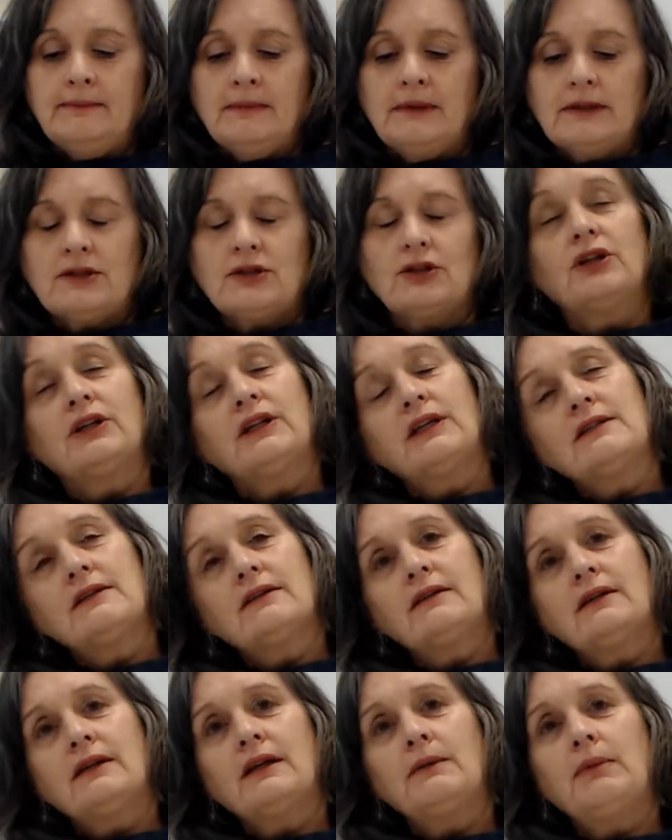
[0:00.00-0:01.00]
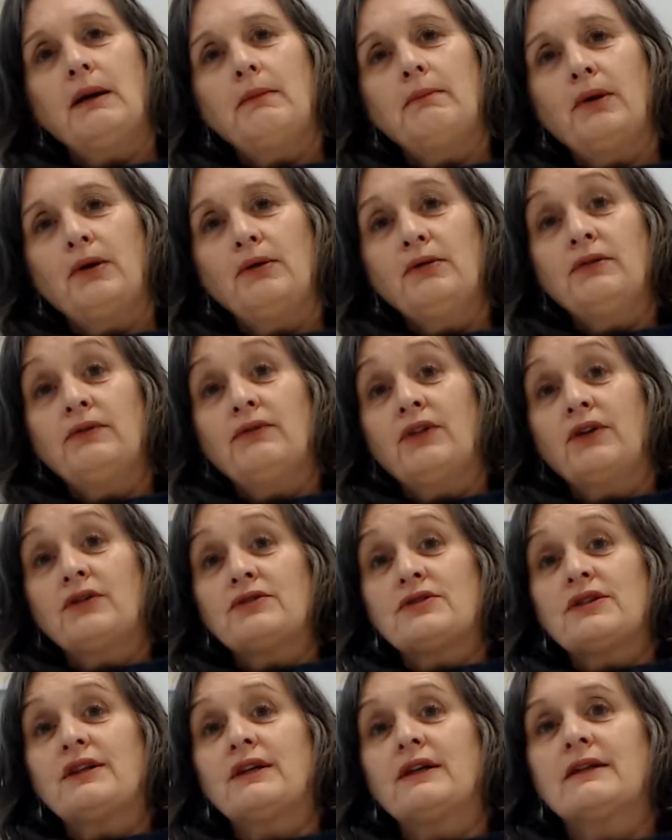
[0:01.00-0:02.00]
So you need to think about both of
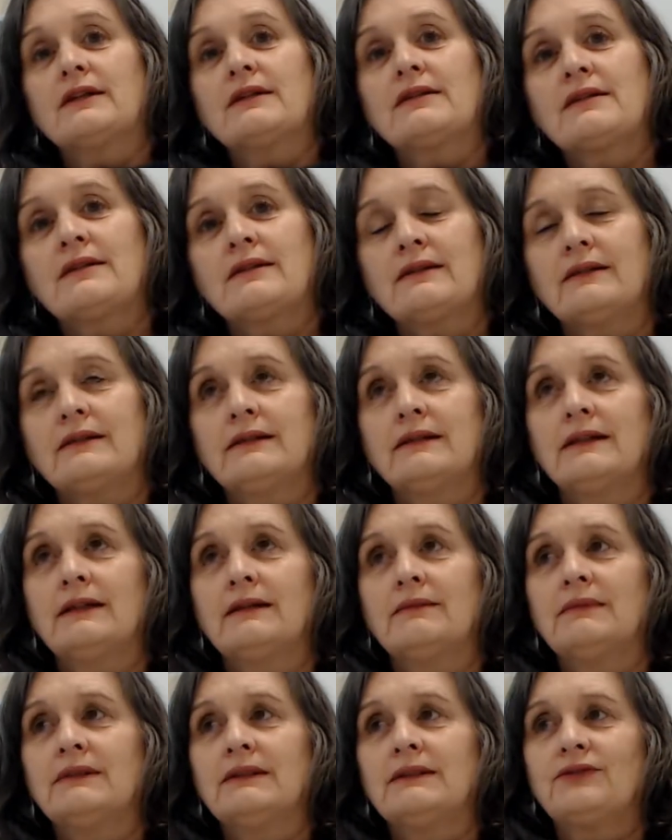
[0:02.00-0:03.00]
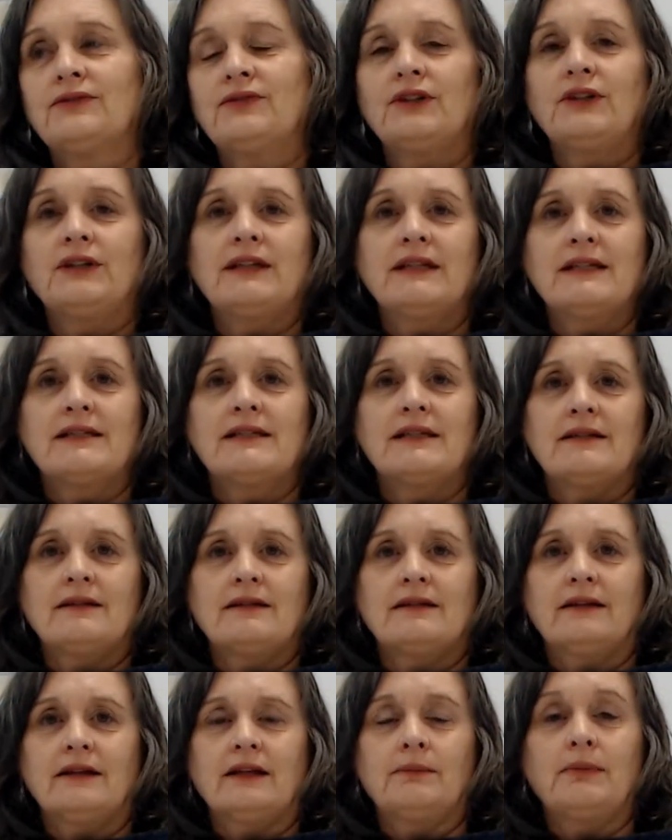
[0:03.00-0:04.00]
those things. It's very easy to
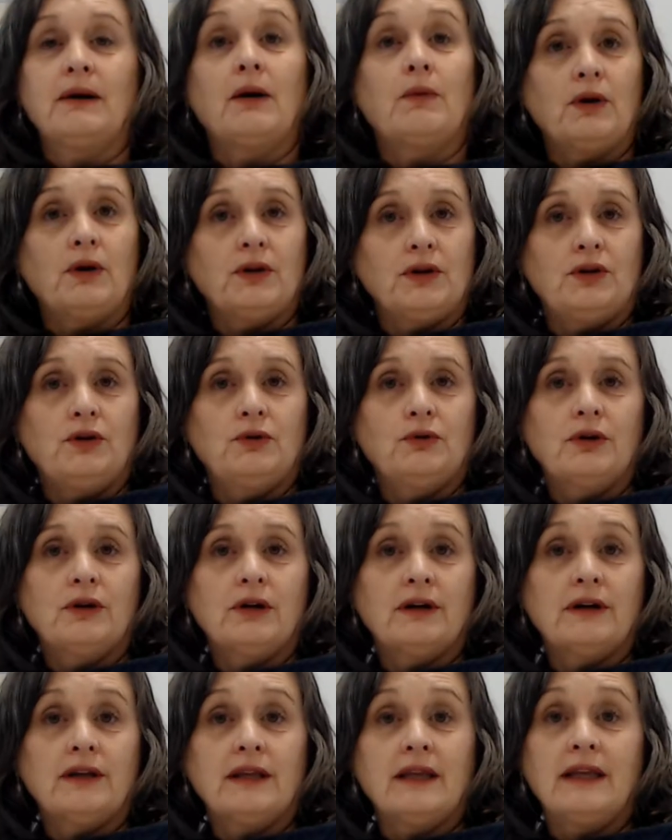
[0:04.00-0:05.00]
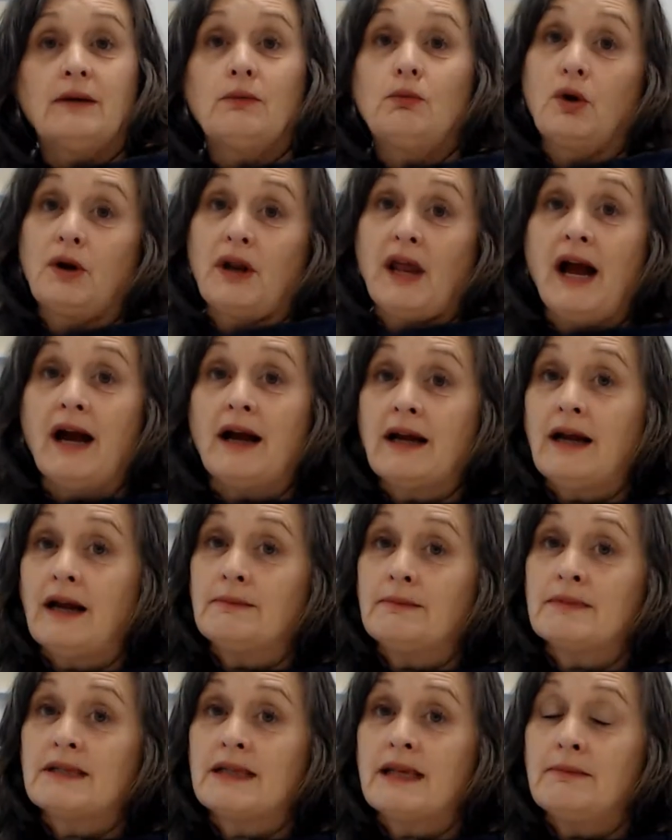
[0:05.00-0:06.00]
think about you're going to get, what
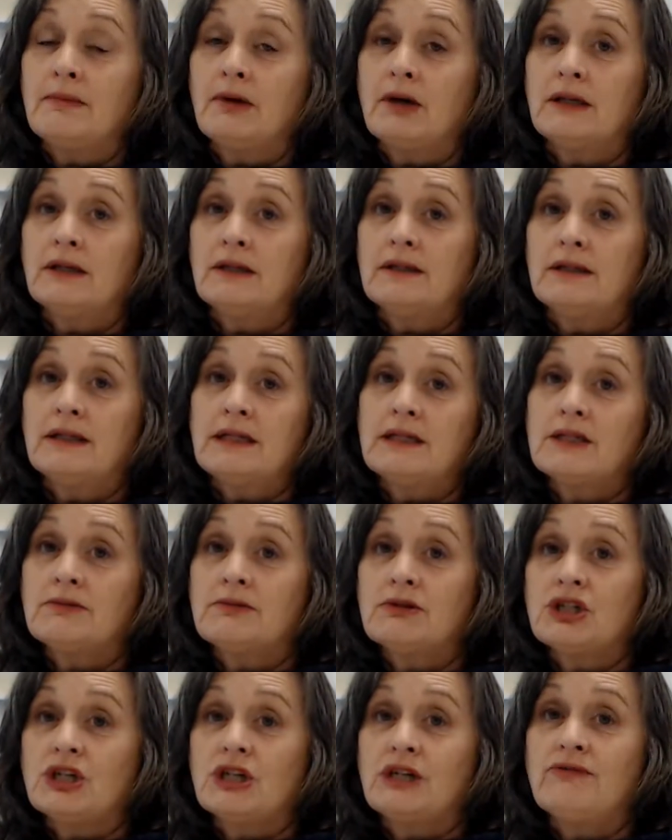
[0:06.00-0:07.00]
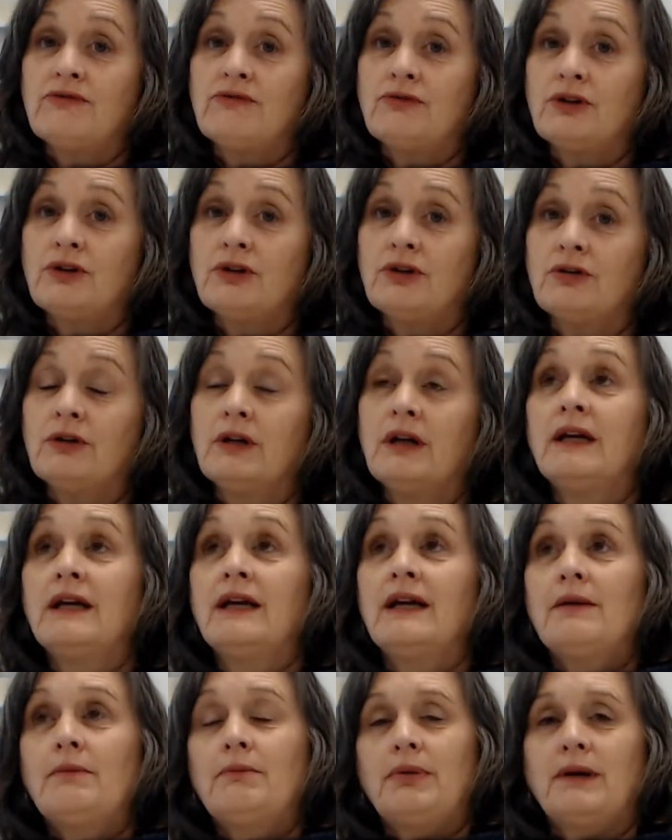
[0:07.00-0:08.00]
outcomes they might need to achieve for you,
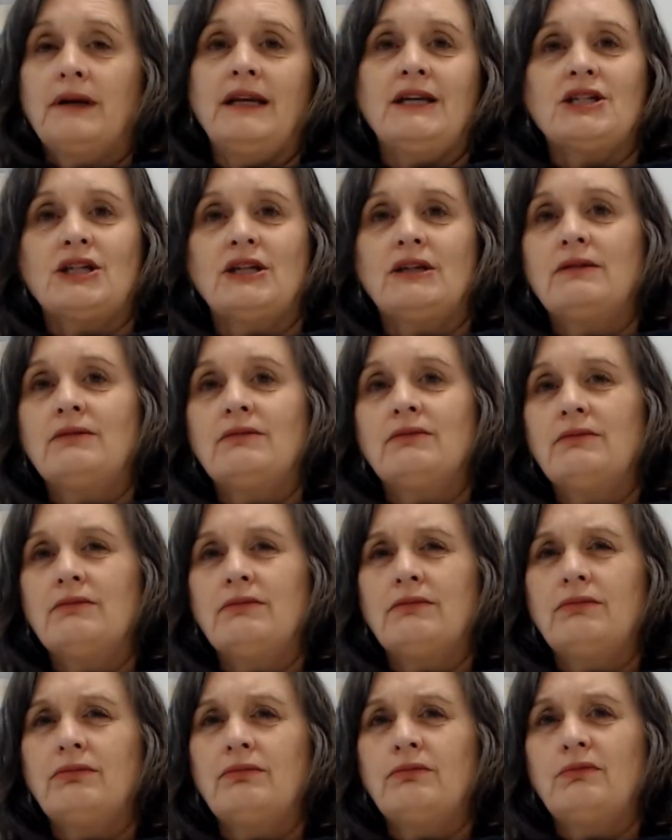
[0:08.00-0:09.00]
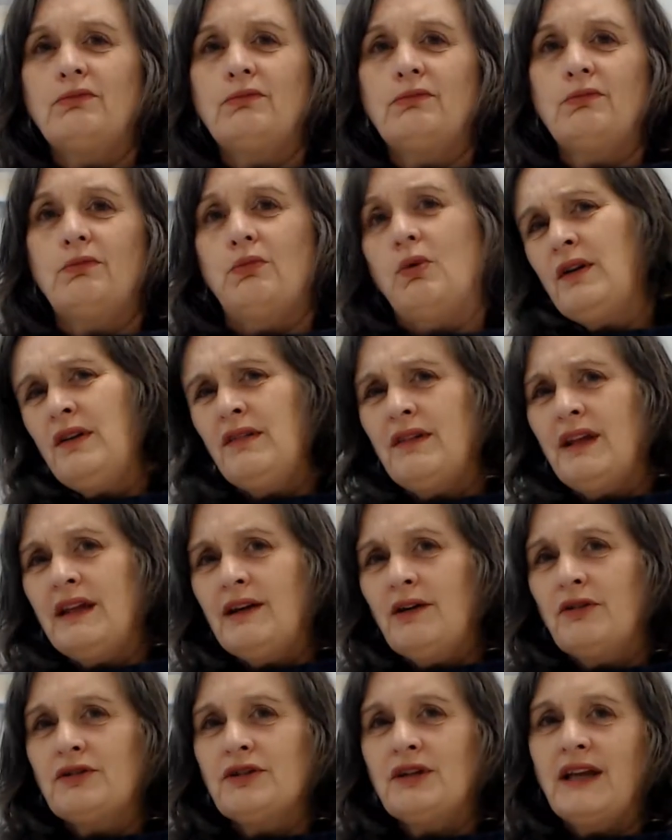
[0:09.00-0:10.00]
but actually, what are they
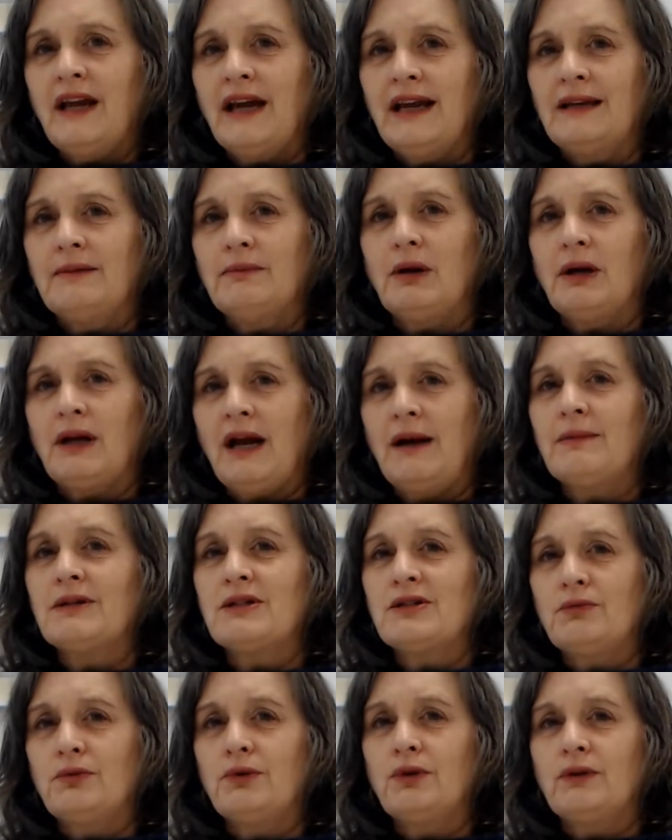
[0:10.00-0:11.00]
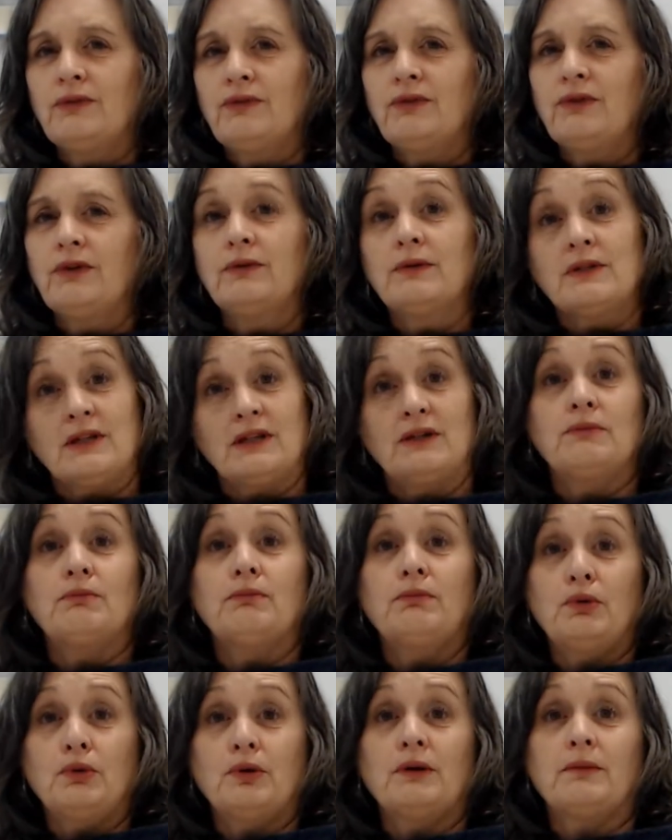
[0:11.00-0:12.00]
going to gain by coming to work for you is an
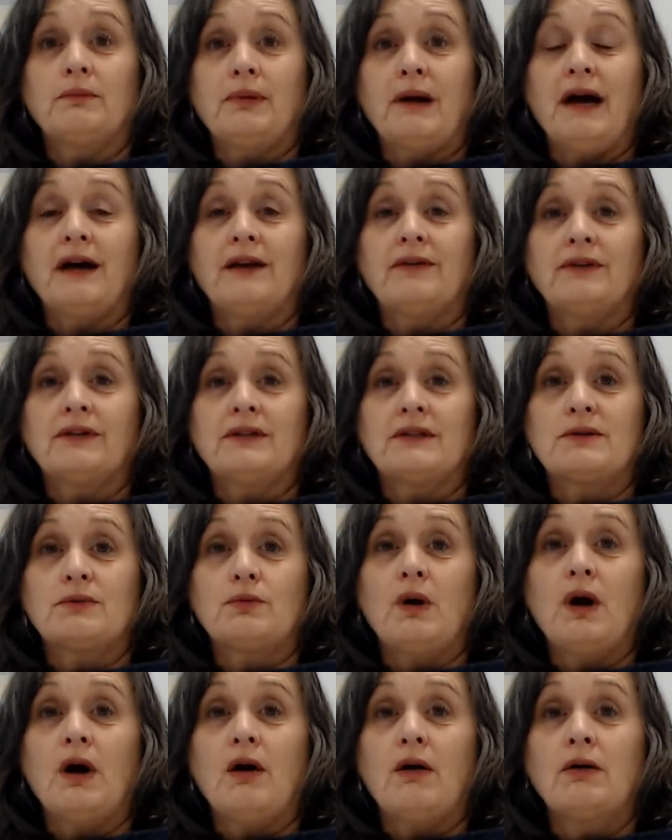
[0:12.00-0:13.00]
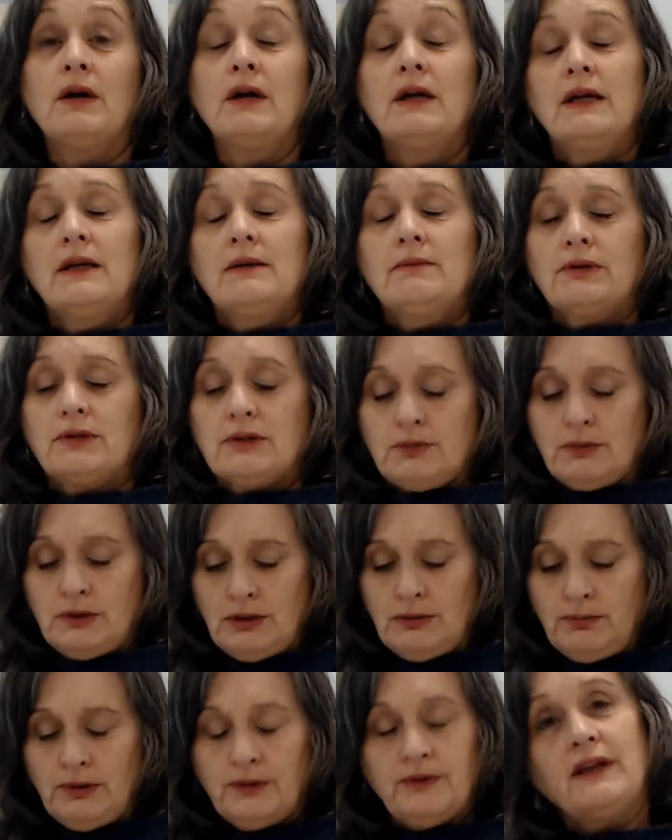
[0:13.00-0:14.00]
important part of it as well. Because when you
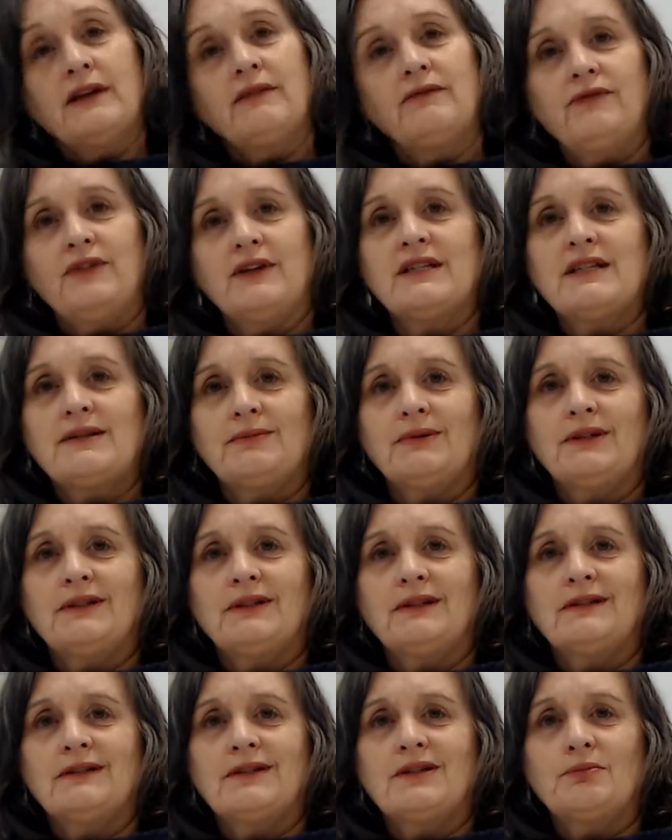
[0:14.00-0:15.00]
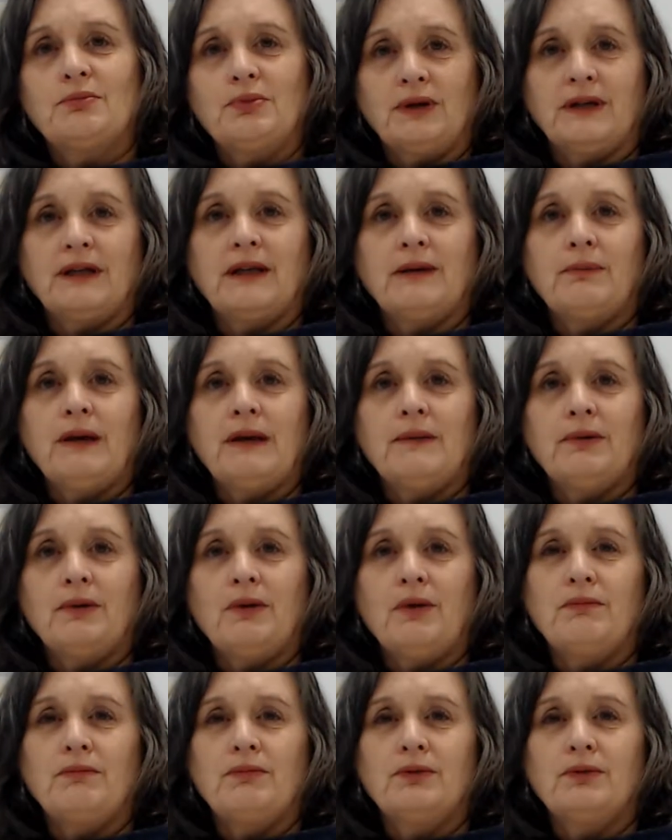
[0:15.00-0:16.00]
put that investment into bringing people
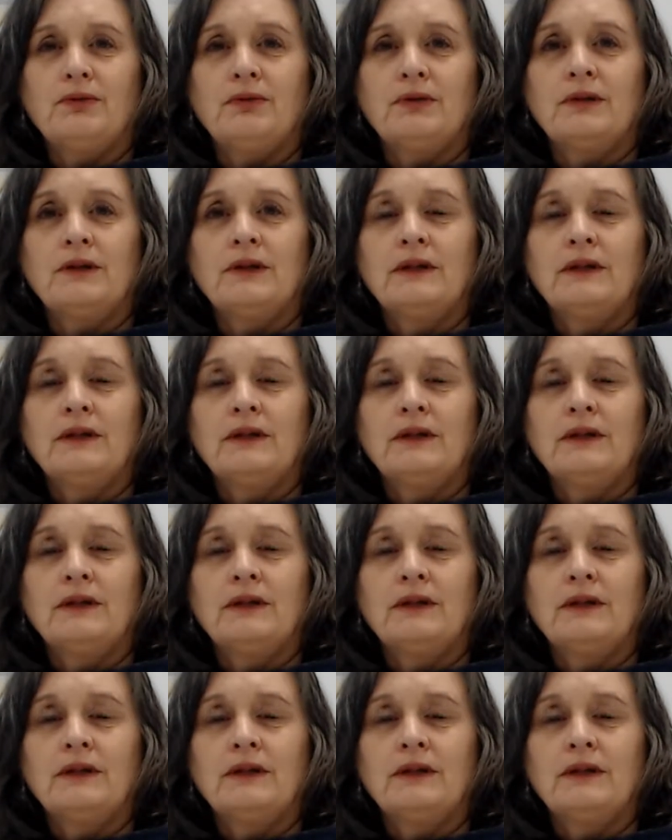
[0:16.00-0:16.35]
on board,